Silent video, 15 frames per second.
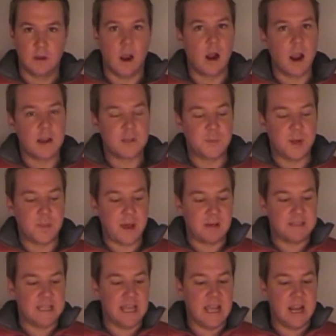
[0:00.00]
Alright, it's been
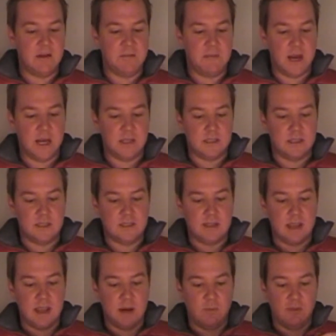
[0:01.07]
about 10
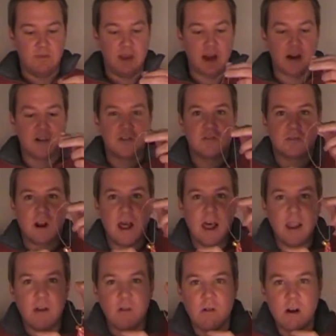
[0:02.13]
minutes and we've got our
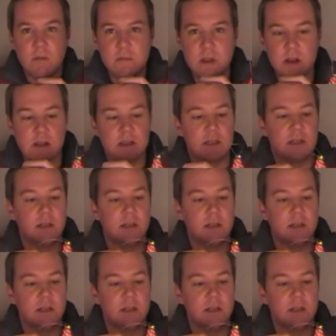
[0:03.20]
dry ornament.